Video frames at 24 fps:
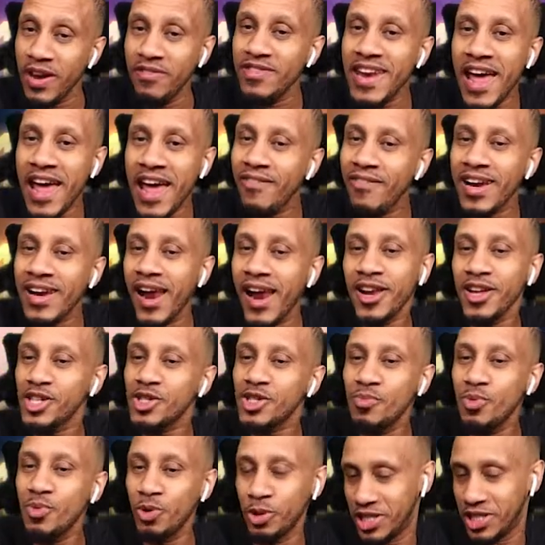never done a
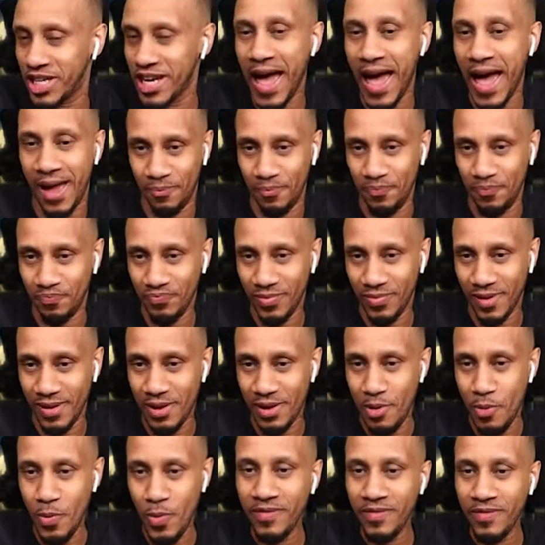small chat.
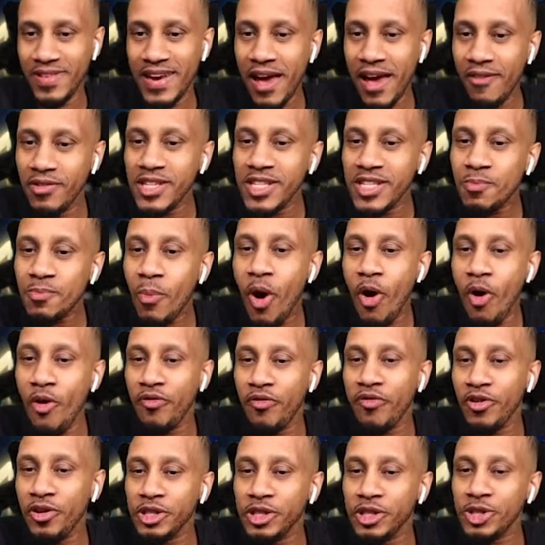We've never smoked
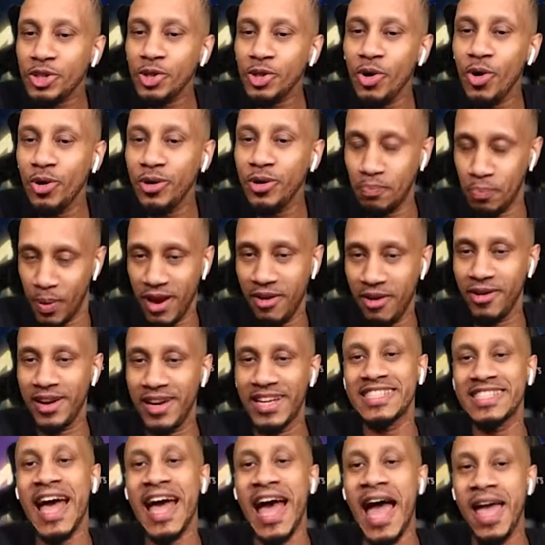for a short period of
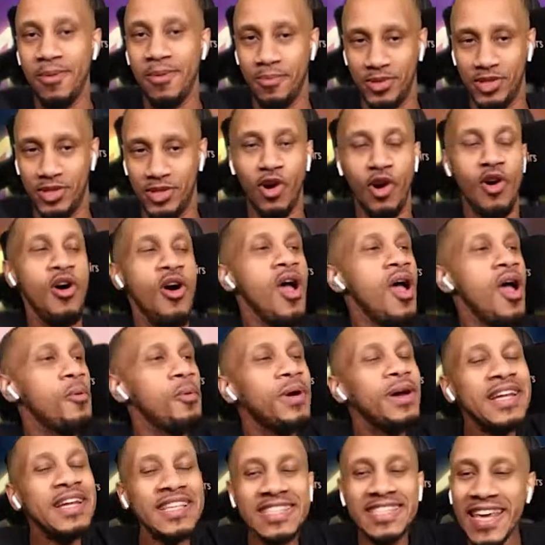time. So I'm
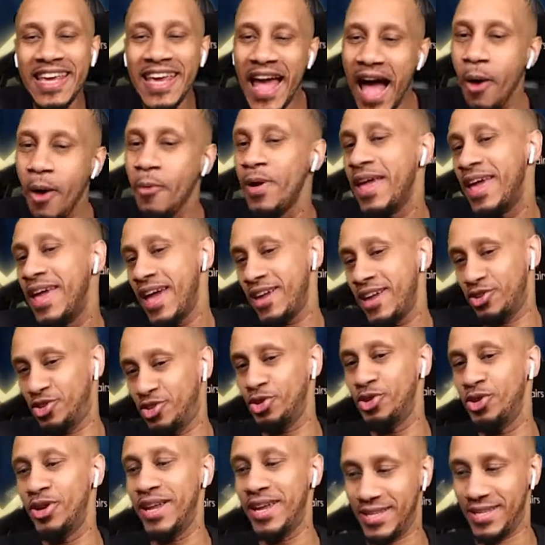going to see how we get
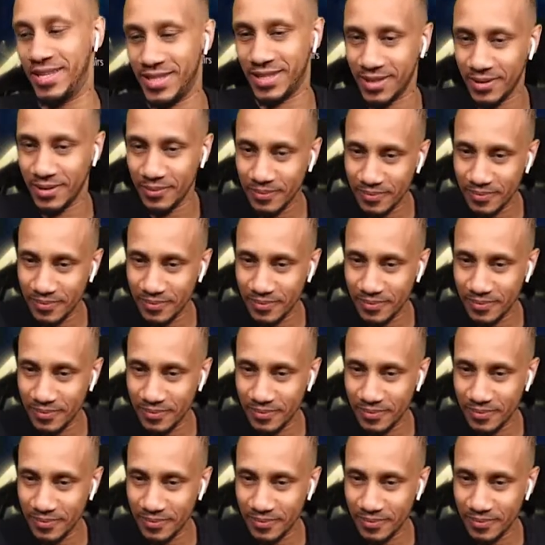through this.